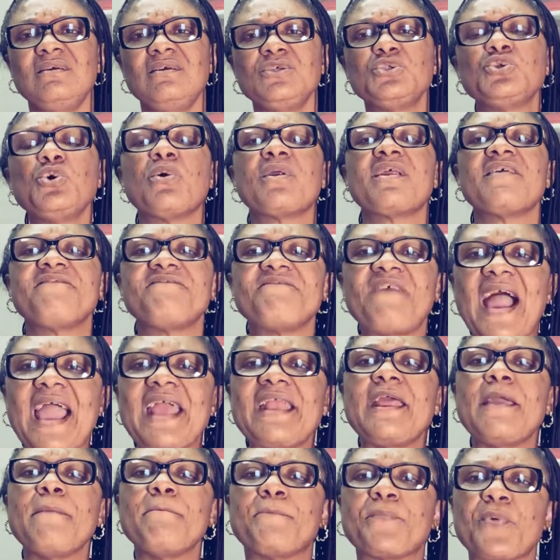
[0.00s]
So
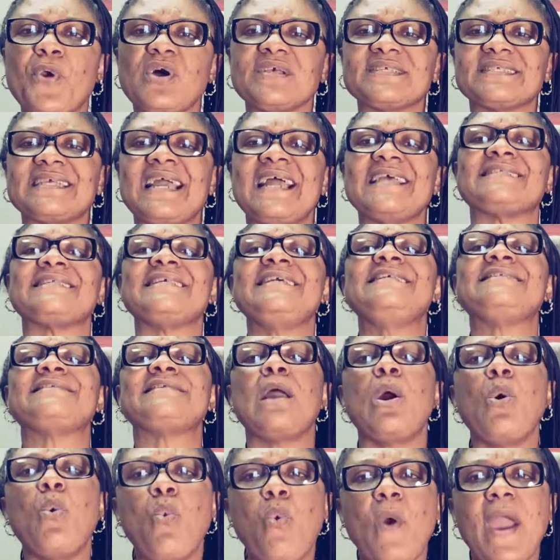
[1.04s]
refining process is
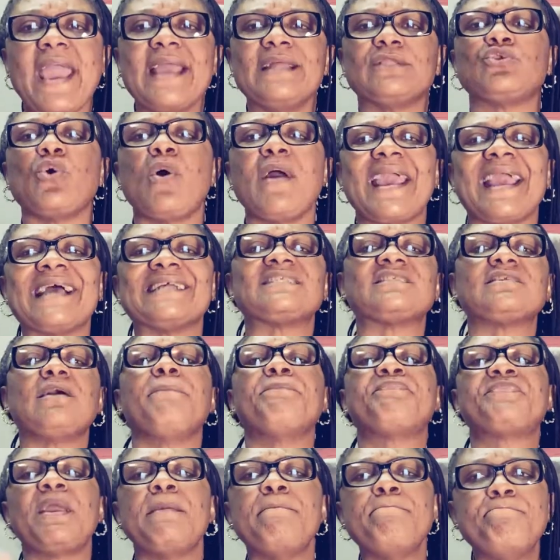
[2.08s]
a way to get
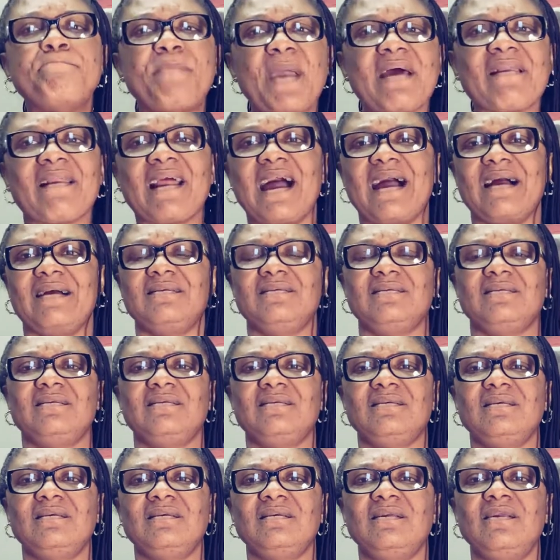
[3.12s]
something better
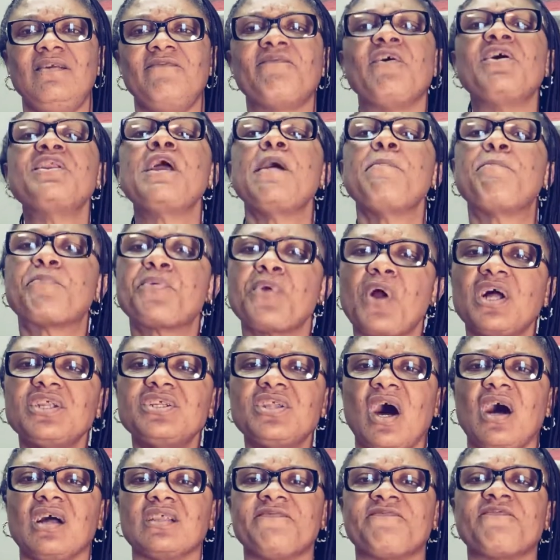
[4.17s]
for the
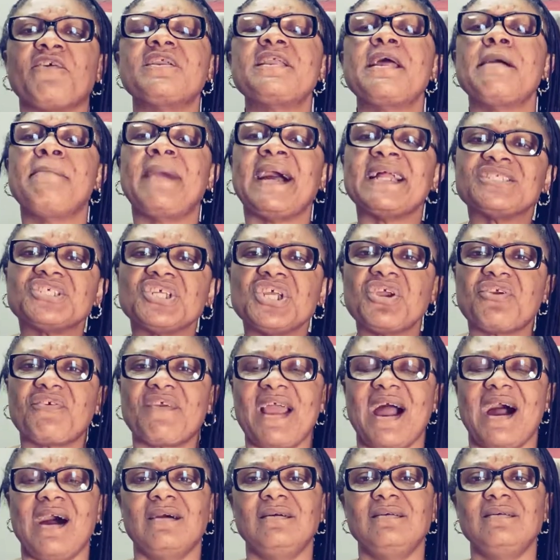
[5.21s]
product, for the
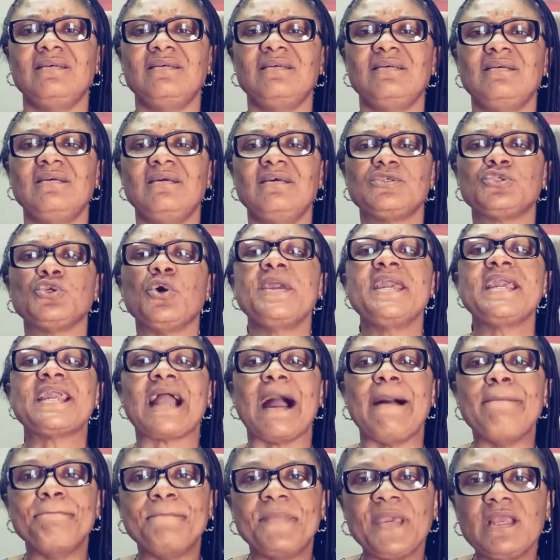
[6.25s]
material, so it
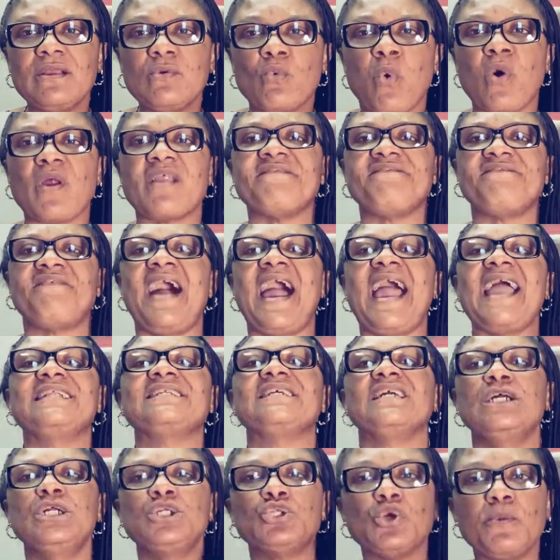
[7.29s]
can be
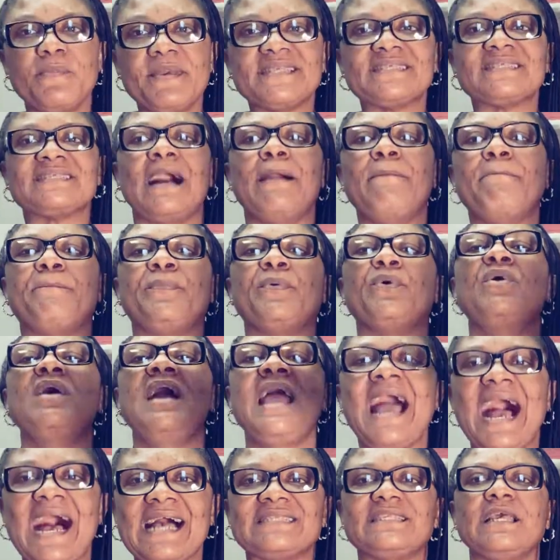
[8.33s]
qualified to be
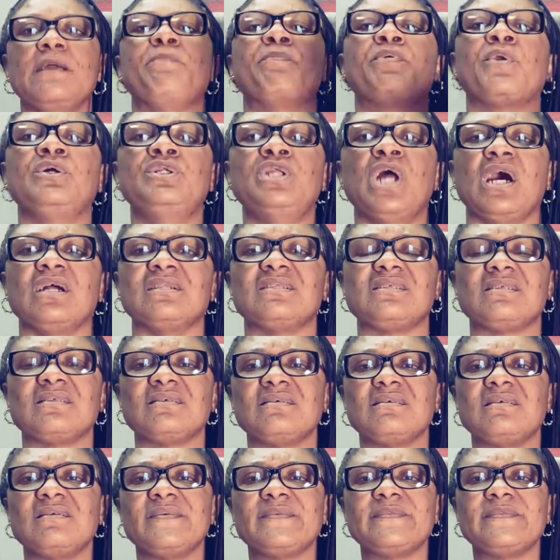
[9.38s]
sampled as a product.